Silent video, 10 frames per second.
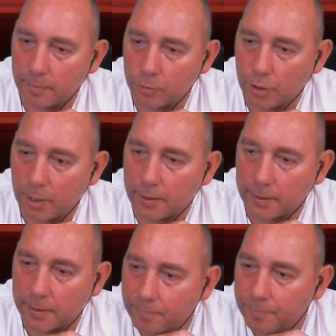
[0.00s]

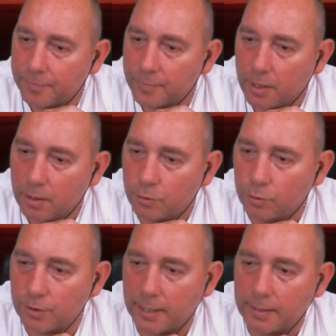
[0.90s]
Charlie.
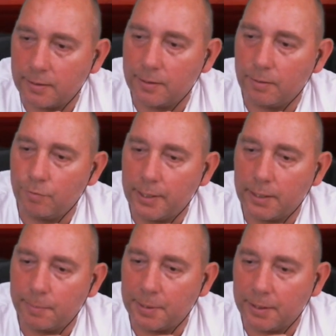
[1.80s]
Does Anthony really
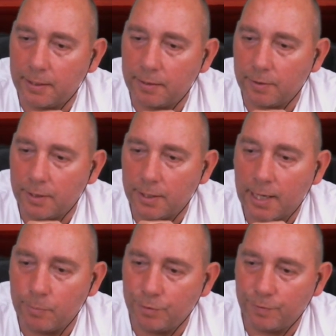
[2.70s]
believe that the
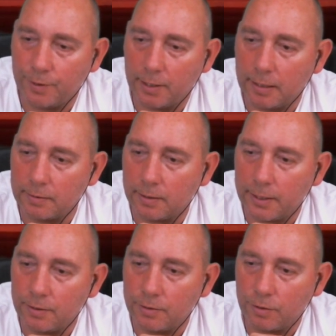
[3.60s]
atmosphere has
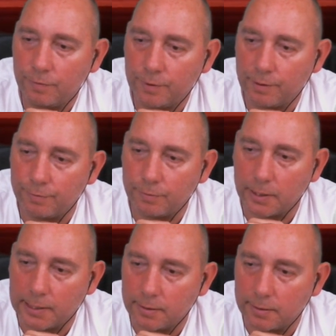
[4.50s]
layers of different
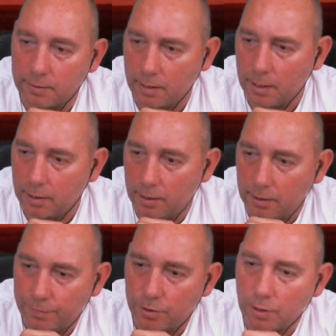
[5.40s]
gases?
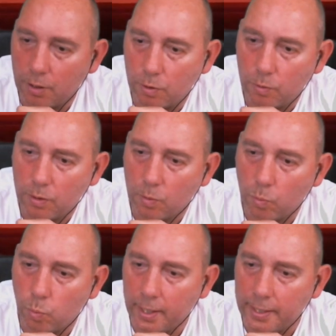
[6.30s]
If so,
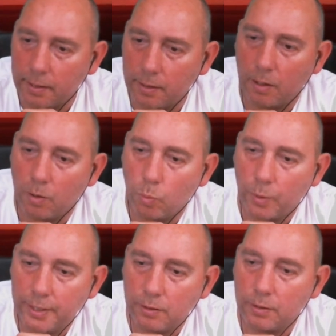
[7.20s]
why are
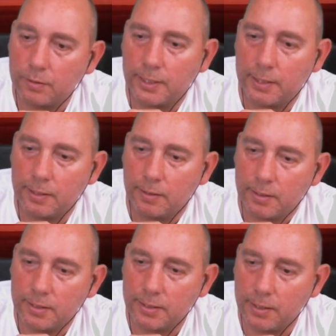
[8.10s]
we not in
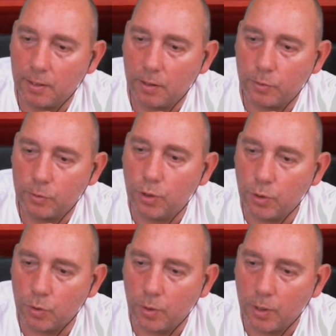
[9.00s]

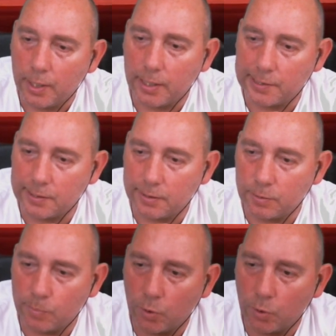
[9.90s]
CO2 as it is
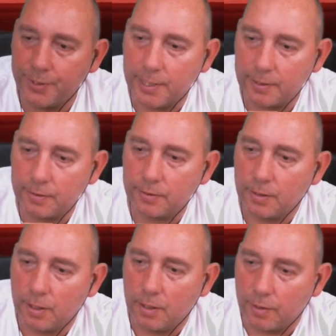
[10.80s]
more dense
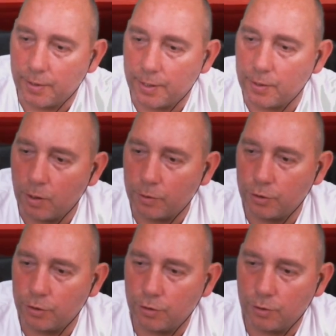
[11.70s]
than
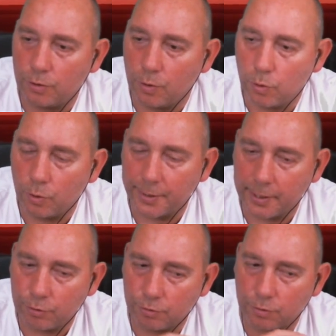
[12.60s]
oxygen or
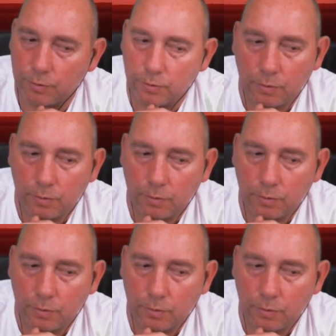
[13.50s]
nitrogen?